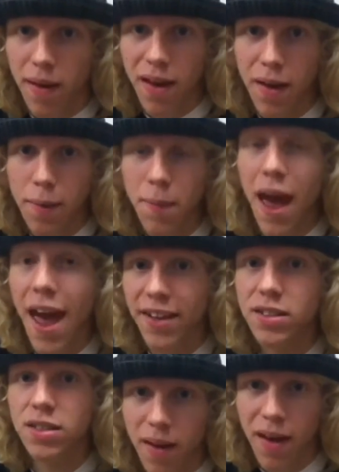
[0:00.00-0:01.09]
Him and
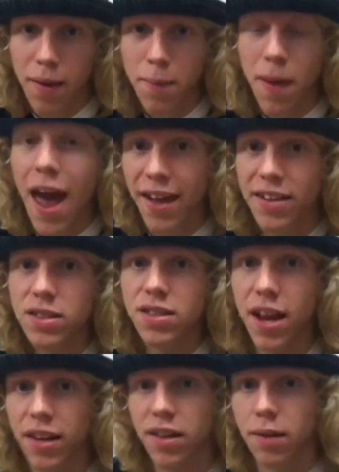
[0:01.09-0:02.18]
his
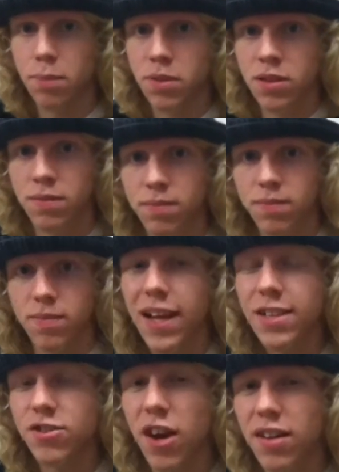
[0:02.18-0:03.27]
tech tips.
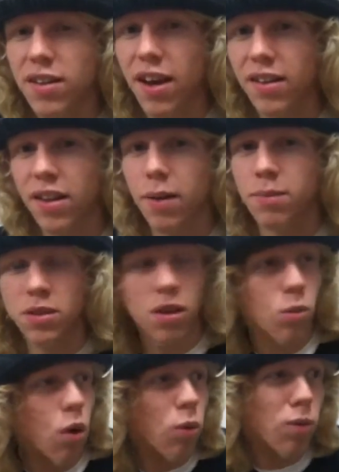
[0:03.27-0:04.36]
That's right, tech tips.
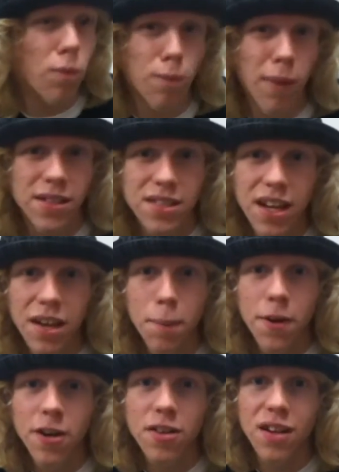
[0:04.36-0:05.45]
Well, my second
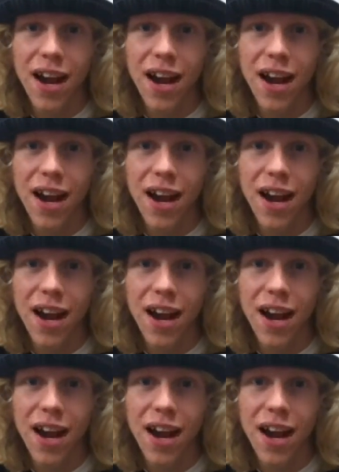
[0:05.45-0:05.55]
period